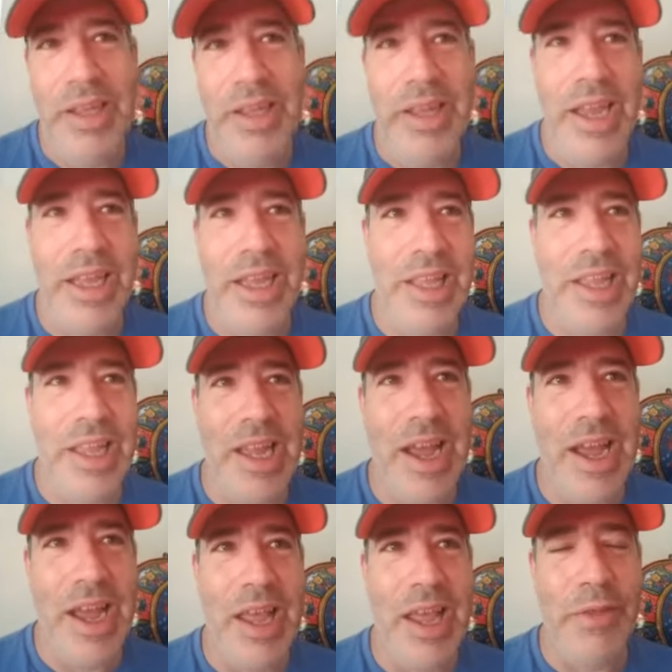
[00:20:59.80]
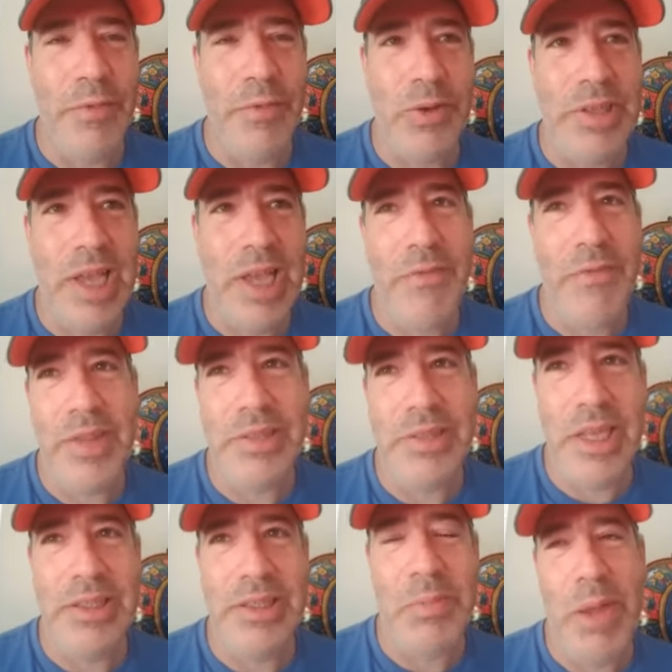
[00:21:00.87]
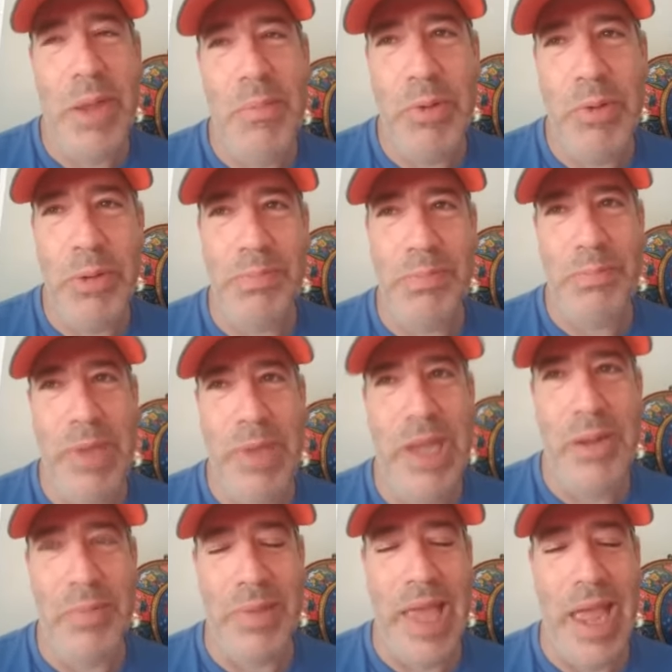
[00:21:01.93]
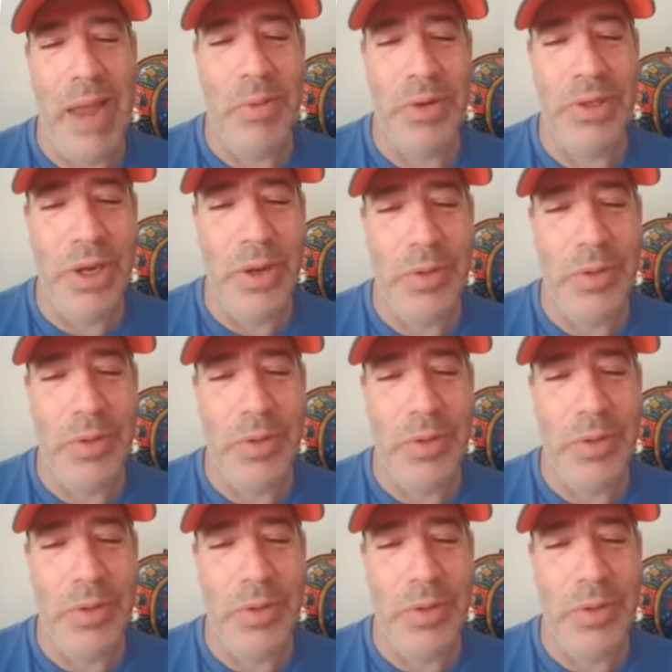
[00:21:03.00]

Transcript: in the first half of the season, maybe you would have beat them a game or two.